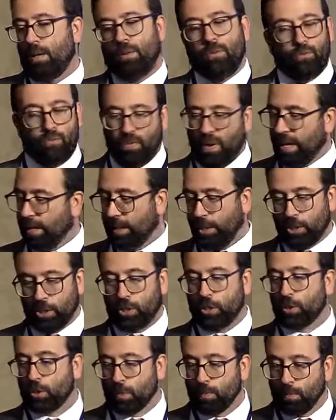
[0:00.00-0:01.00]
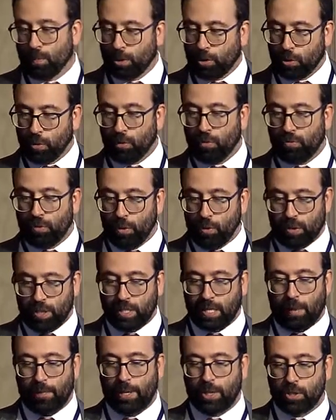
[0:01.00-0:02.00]
Finally, just in terms of literature review,
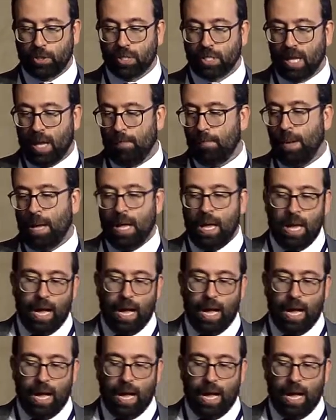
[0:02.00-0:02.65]
since I mentioned some,